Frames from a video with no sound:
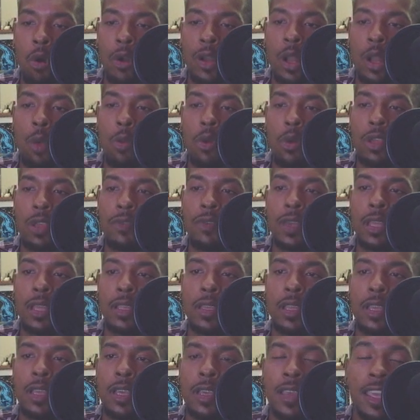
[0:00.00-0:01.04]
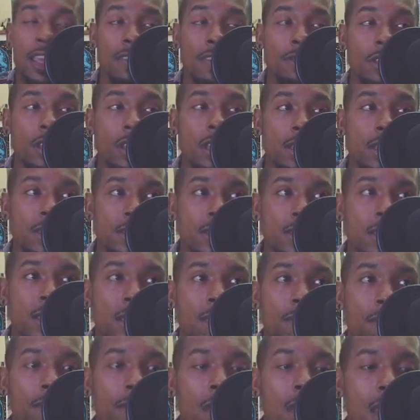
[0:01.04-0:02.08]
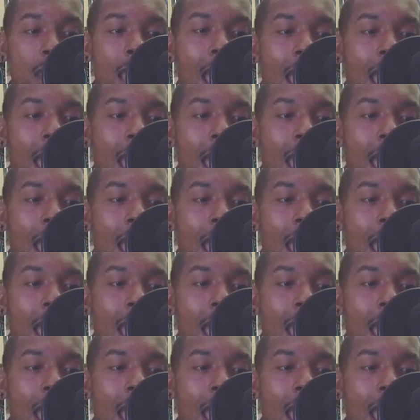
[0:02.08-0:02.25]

and I won't even conceive that I